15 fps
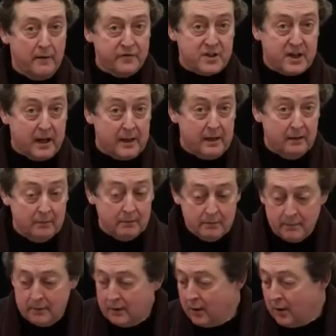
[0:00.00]
skin
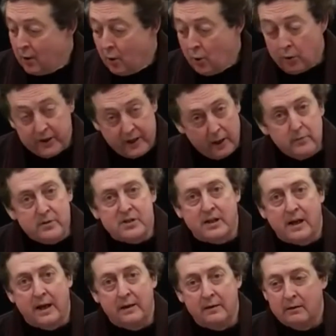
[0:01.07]
or goat
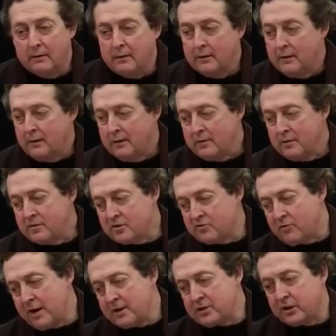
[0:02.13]
skin,
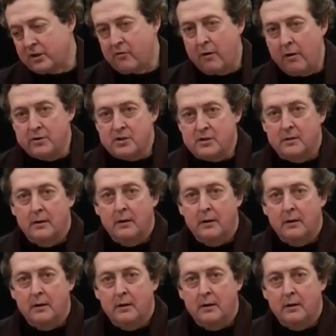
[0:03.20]
stretched across.